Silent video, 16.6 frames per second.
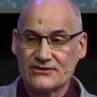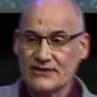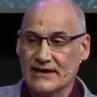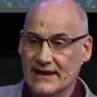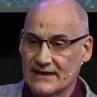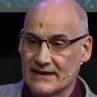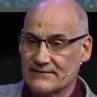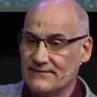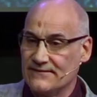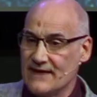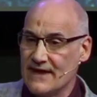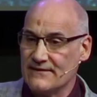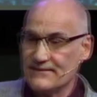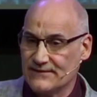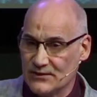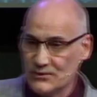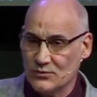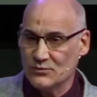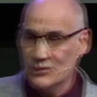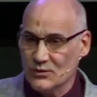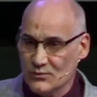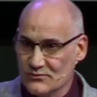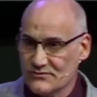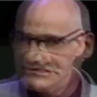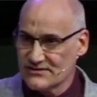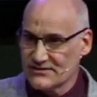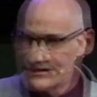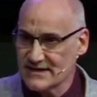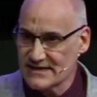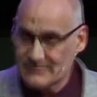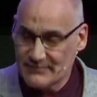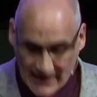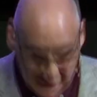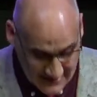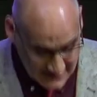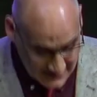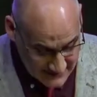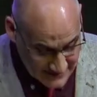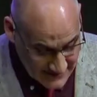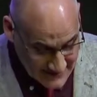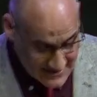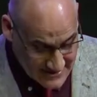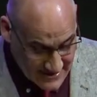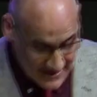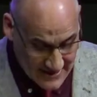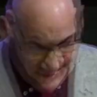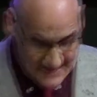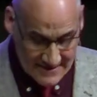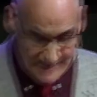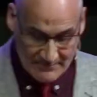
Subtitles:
had a fair few wounds on his back, didn't he? Yes.